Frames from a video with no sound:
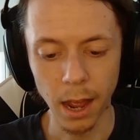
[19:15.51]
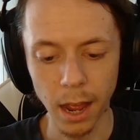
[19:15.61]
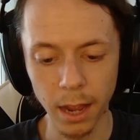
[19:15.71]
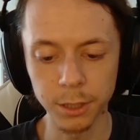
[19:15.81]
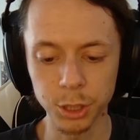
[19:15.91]

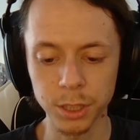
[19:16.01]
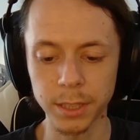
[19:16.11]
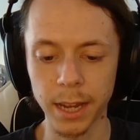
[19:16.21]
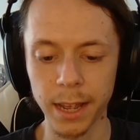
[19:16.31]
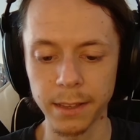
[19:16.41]
I just
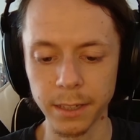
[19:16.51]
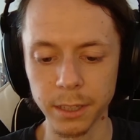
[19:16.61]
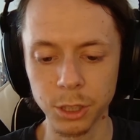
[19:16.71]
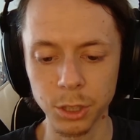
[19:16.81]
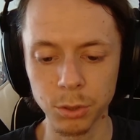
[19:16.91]
had
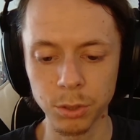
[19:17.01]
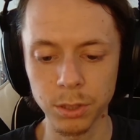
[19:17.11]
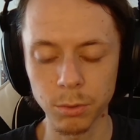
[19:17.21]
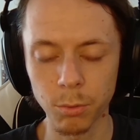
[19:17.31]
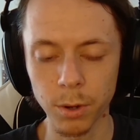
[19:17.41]
issues
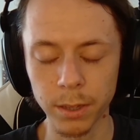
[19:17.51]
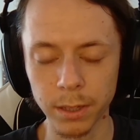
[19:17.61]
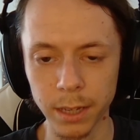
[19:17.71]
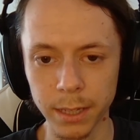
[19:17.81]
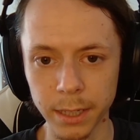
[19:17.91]
with
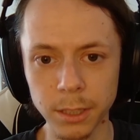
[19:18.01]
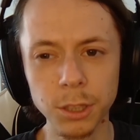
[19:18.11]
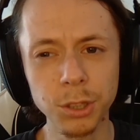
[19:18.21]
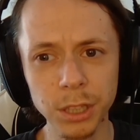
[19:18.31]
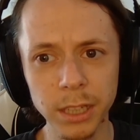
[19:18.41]
like,
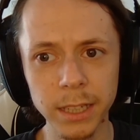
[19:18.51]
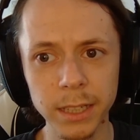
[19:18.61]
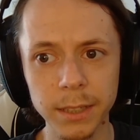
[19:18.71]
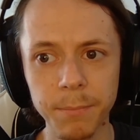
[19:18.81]
usually